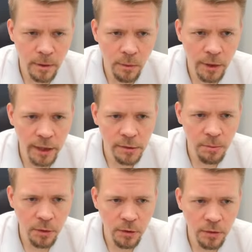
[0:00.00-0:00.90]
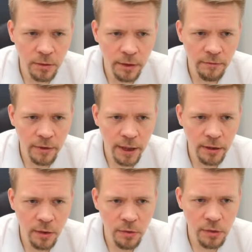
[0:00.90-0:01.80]
weak spot. If
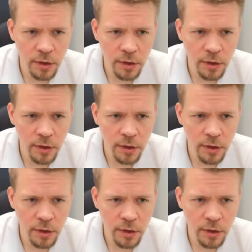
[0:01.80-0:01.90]
knight goes